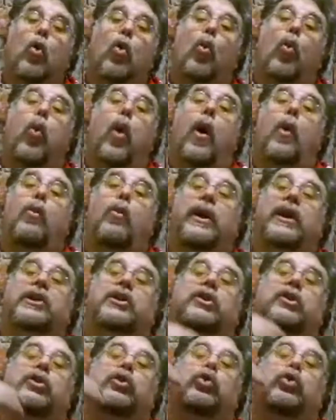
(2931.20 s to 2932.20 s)
What we
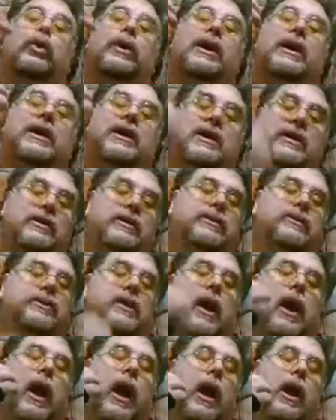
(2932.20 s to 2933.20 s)
do is
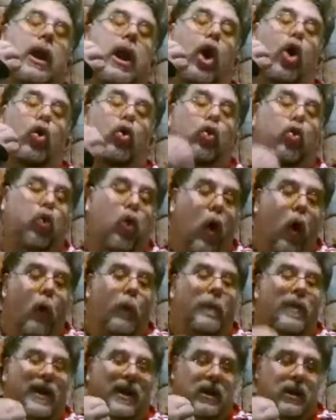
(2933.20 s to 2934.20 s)
an
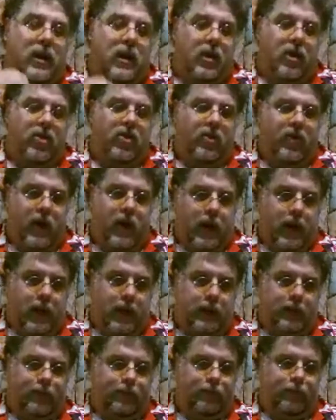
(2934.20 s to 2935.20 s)
aerobic thing.
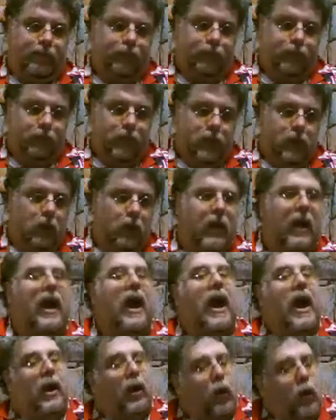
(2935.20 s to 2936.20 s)
Okay,
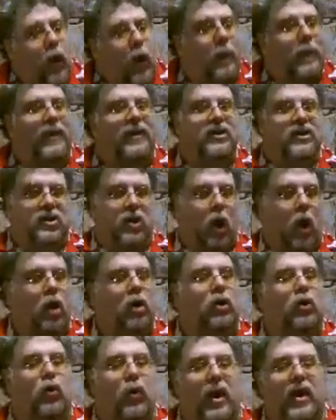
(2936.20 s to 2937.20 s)
anaerobics are
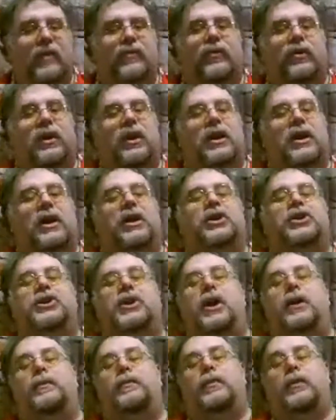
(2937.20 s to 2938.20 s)
great for getting in
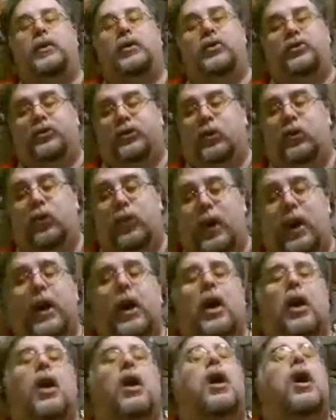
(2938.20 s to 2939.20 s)
shape in a certain way,
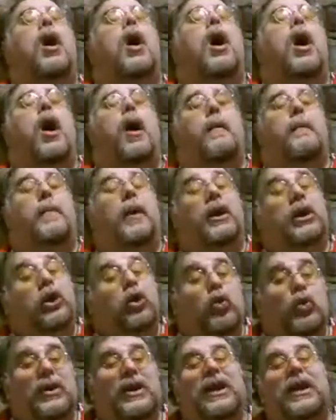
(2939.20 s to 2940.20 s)
but
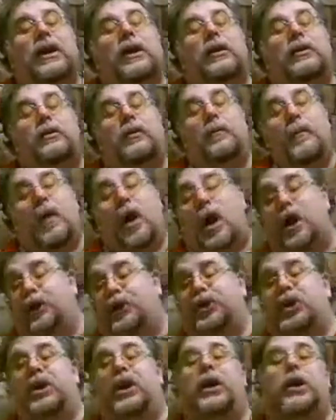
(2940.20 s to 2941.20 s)
you need to
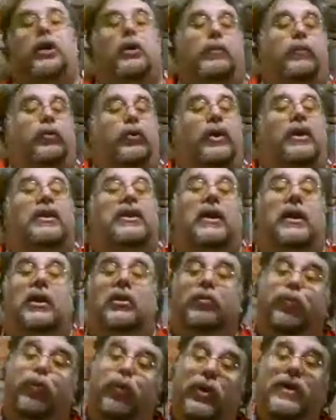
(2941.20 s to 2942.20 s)
modulate your breathing
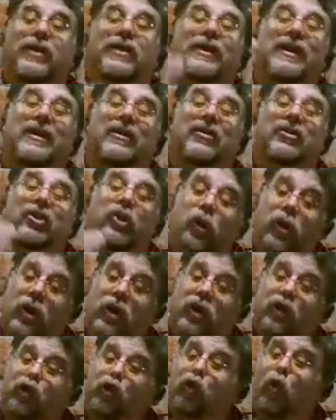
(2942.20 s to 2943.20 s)
because breathing is your
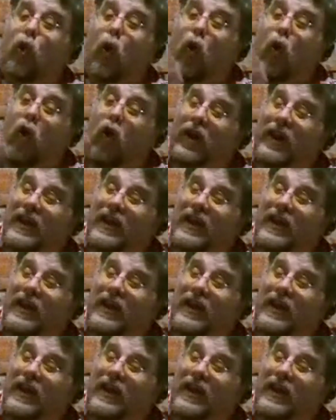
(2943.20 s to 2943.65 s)
control.